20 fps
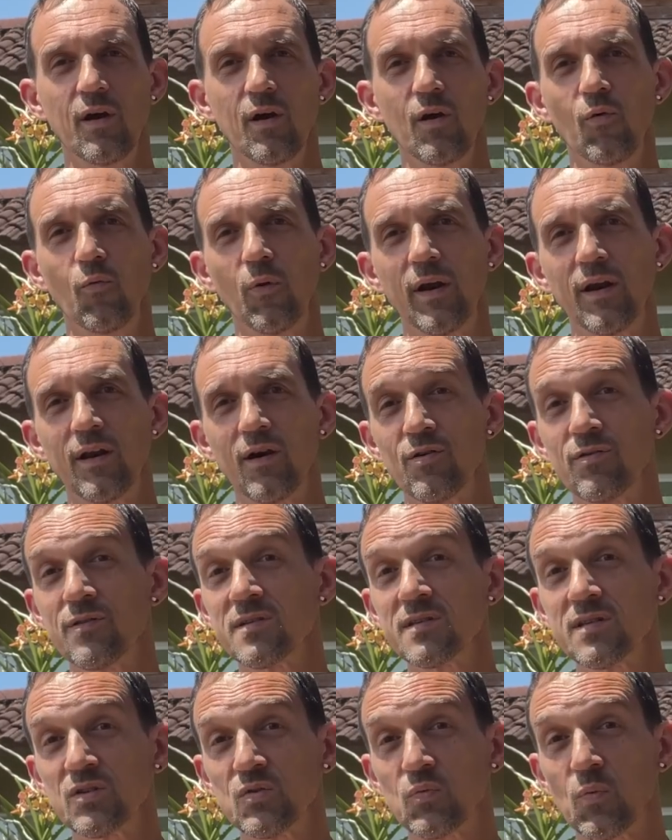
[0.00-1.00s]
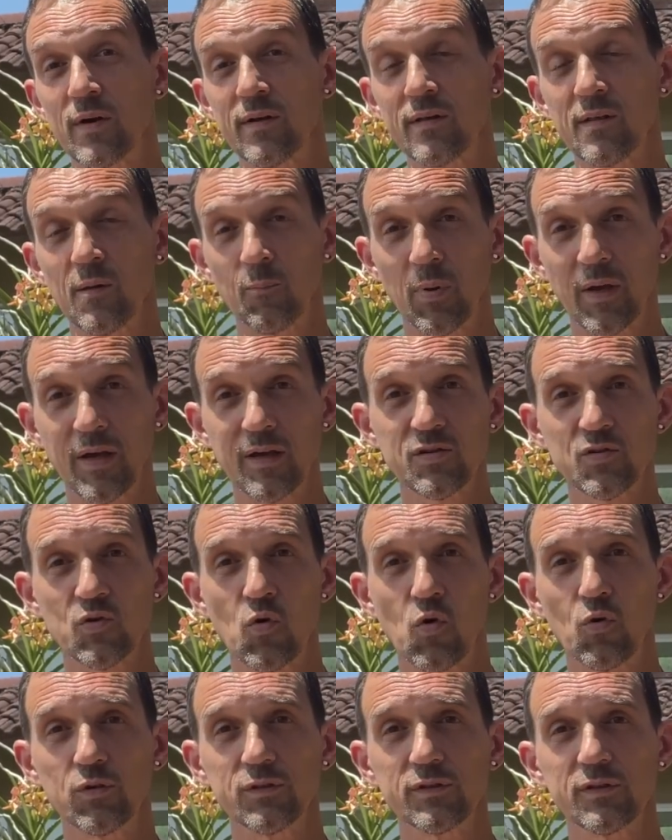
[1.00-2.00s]
We know this is one of the biggest
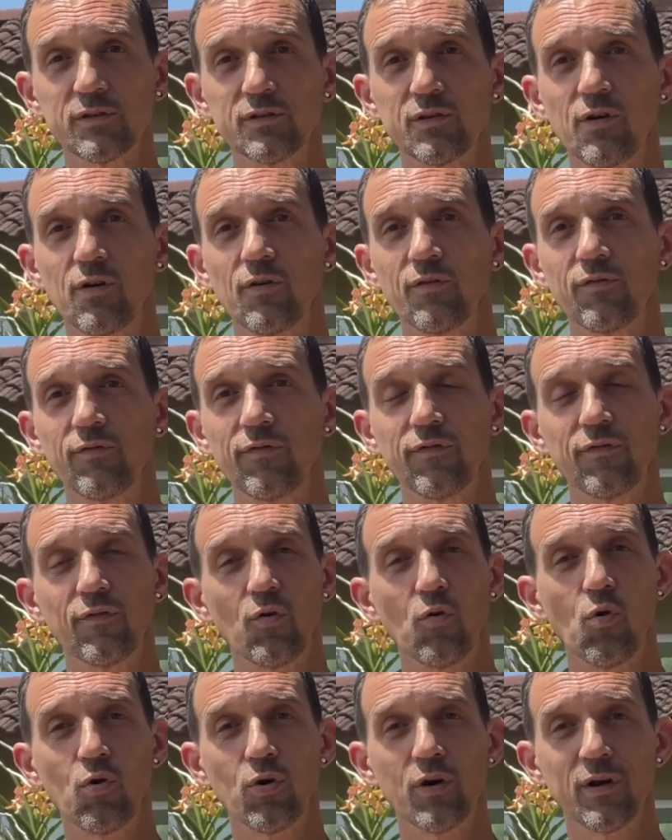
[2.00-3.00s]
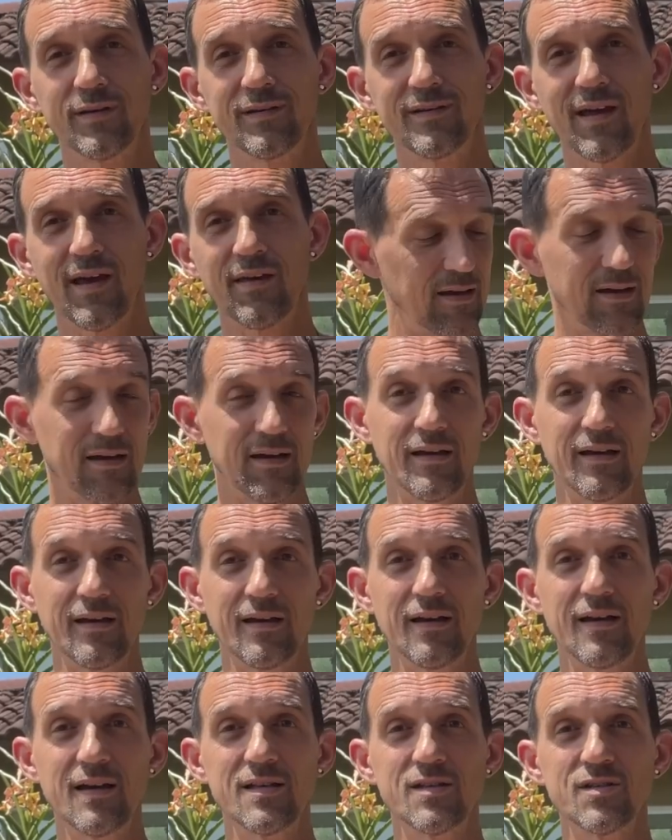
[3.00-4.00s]
causes of orchid death,
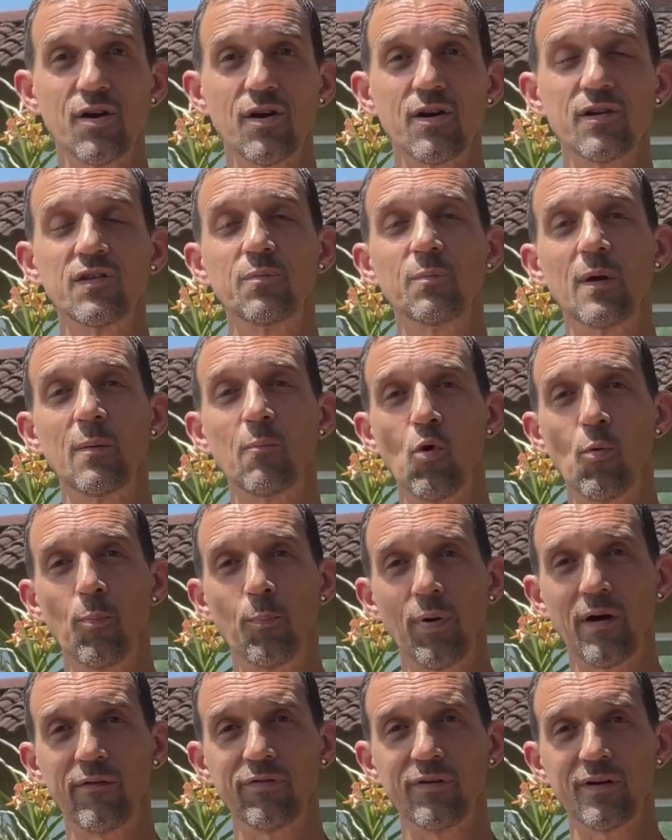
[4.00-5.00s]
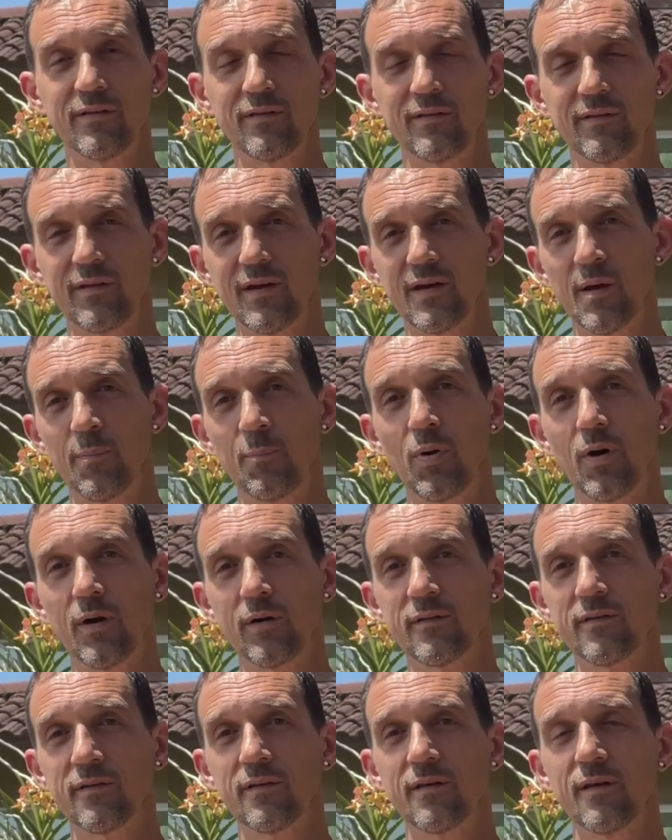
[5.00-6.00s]
and it's going to be more prevalent in a
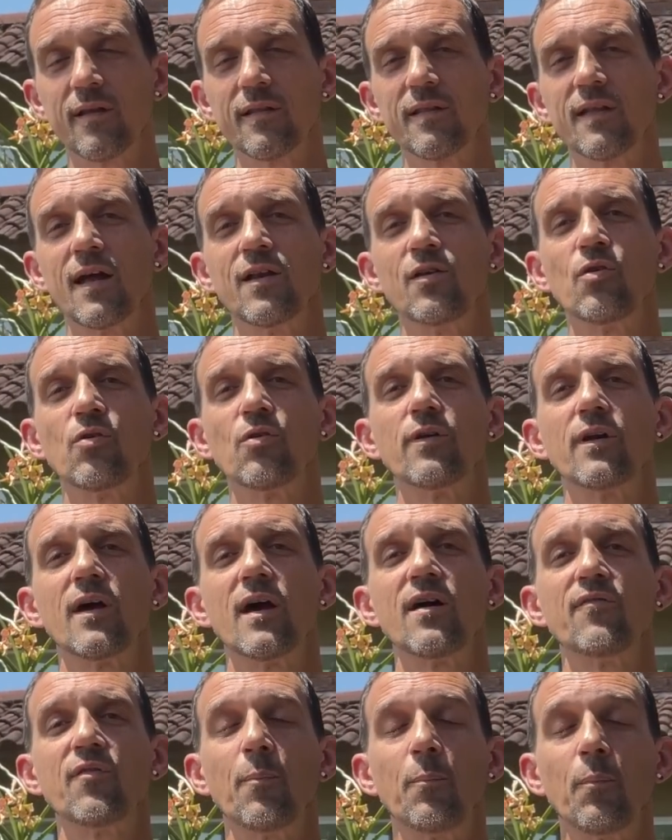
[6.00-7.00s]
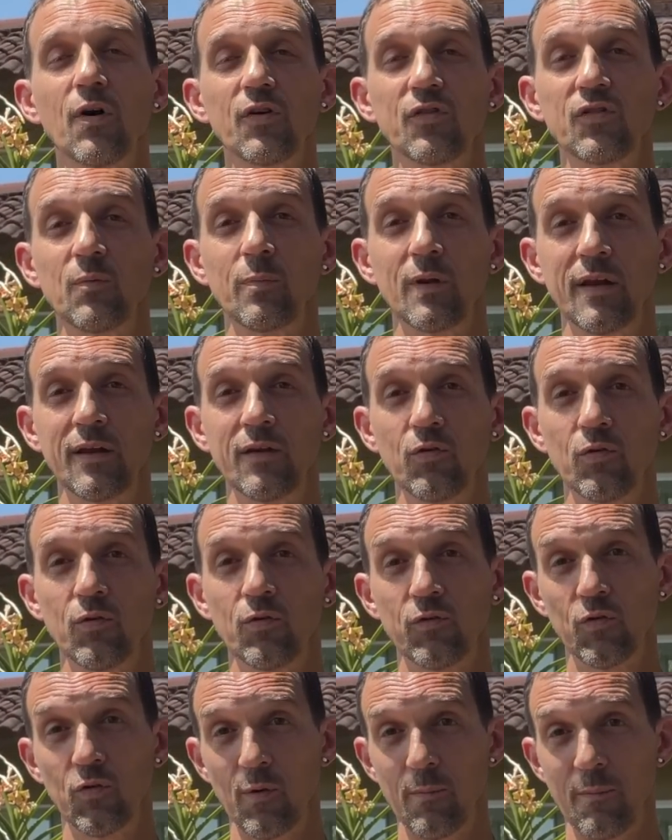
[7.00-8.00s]
pot than you could ever possibly do
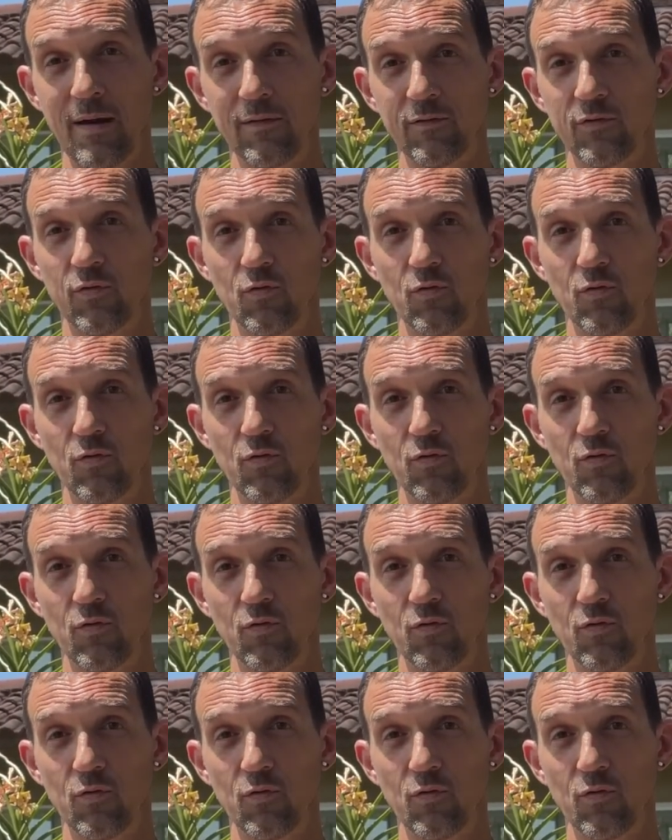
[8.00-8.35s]
to a mounted